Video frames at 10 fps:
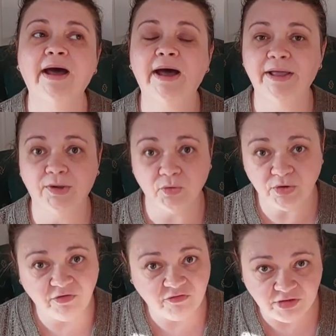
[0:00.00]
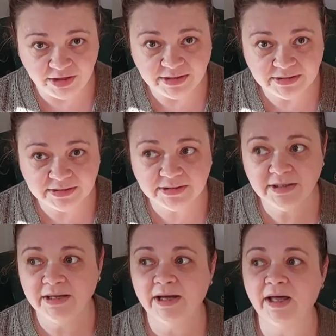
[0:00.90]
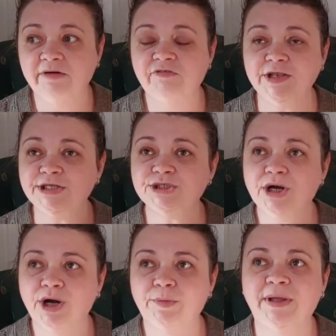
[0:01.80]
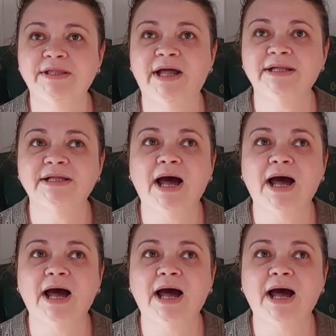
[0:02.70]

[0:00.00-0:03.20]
A good fit, a finished garment that